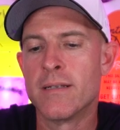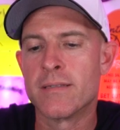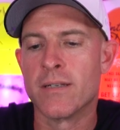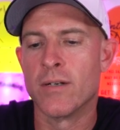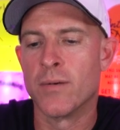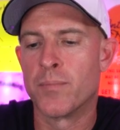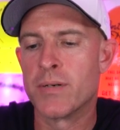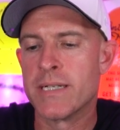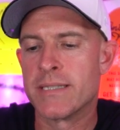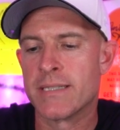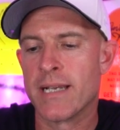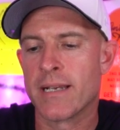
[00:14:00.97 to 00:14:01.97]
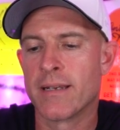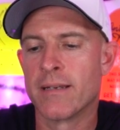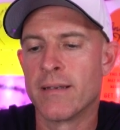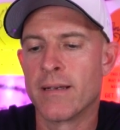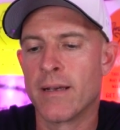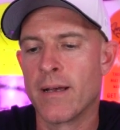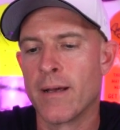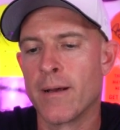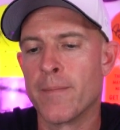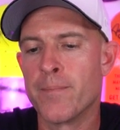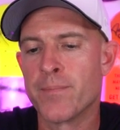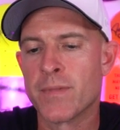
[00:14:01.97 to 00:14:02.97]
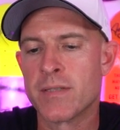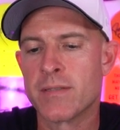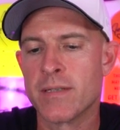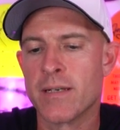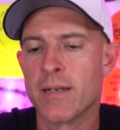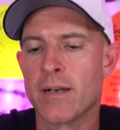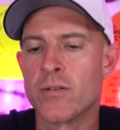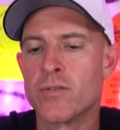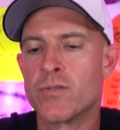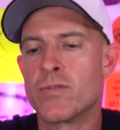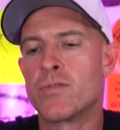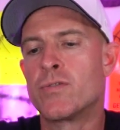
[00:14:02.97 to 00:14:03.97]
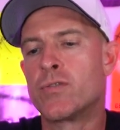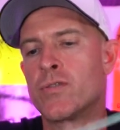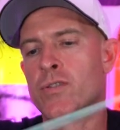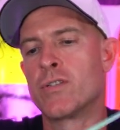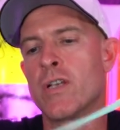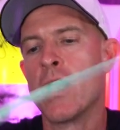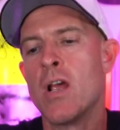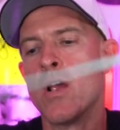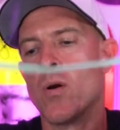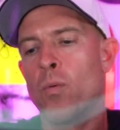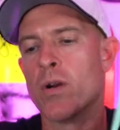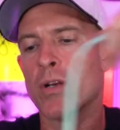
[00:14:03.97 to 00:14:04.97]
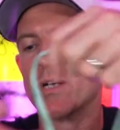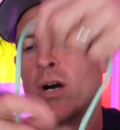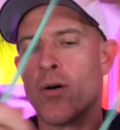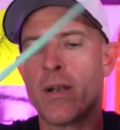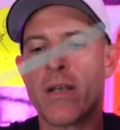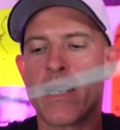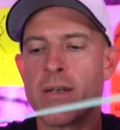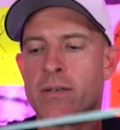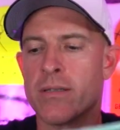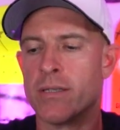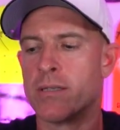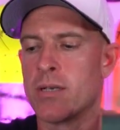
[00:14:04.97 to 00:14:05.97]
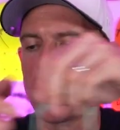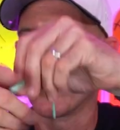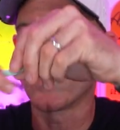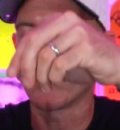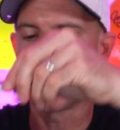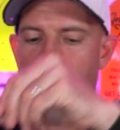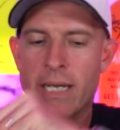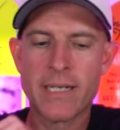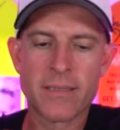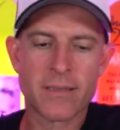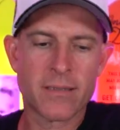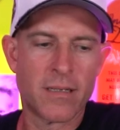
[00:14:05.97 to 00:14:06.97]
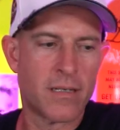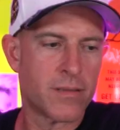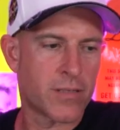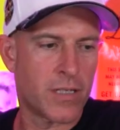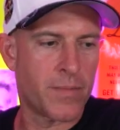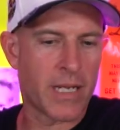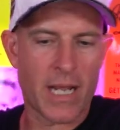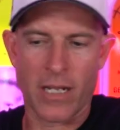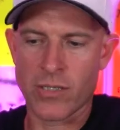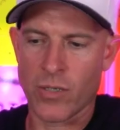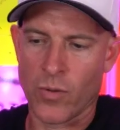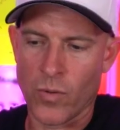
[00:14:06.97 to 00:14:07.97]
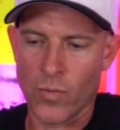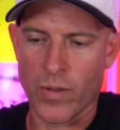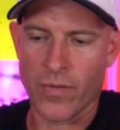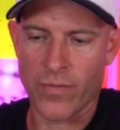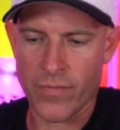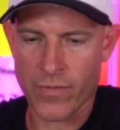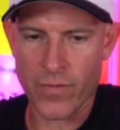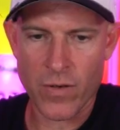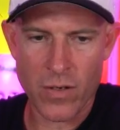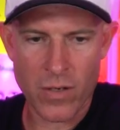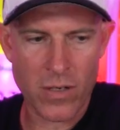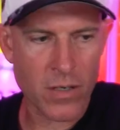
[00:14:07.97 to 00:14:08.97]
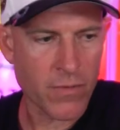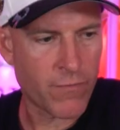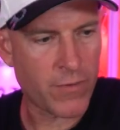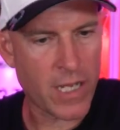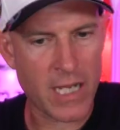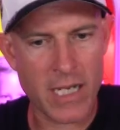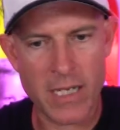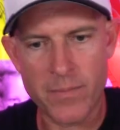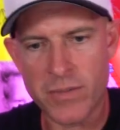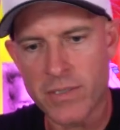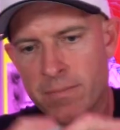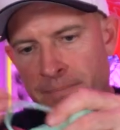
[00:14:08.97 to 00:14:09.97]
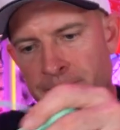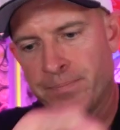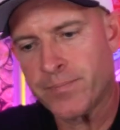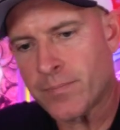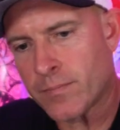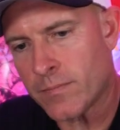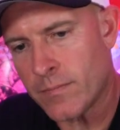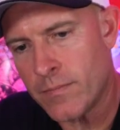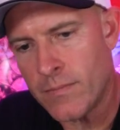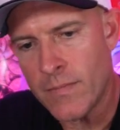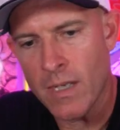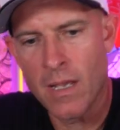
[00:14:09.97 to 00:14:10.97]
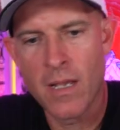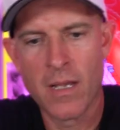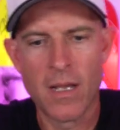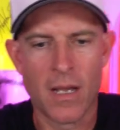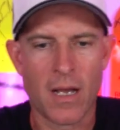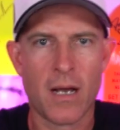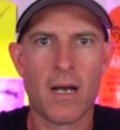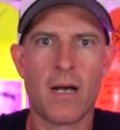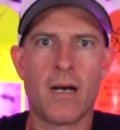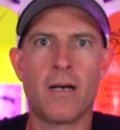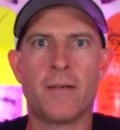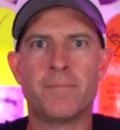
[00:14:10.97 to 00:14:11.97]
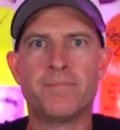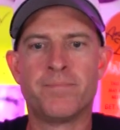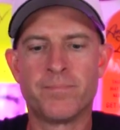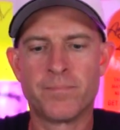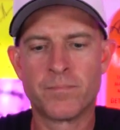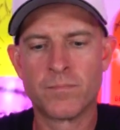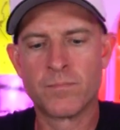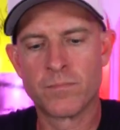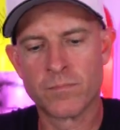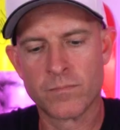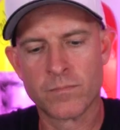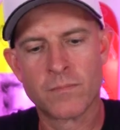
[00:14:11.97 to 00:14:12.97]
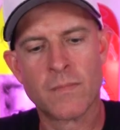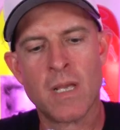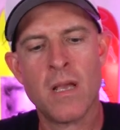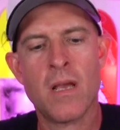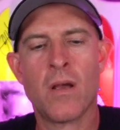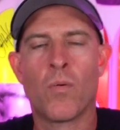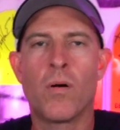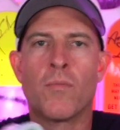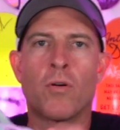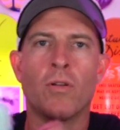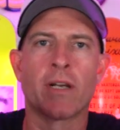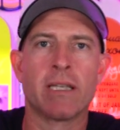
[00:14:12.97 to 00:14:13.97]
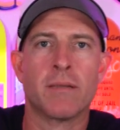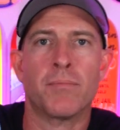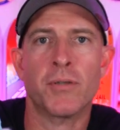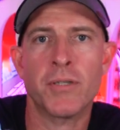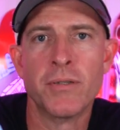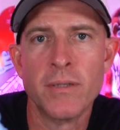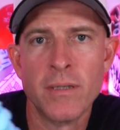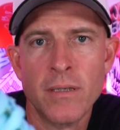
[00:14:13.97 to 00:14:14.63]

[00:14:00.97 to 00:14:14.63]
So pretty sick. Let's see here. We're going into the tonal lace. It's going to be kind of tonal with fur vibes. One more look at the blue.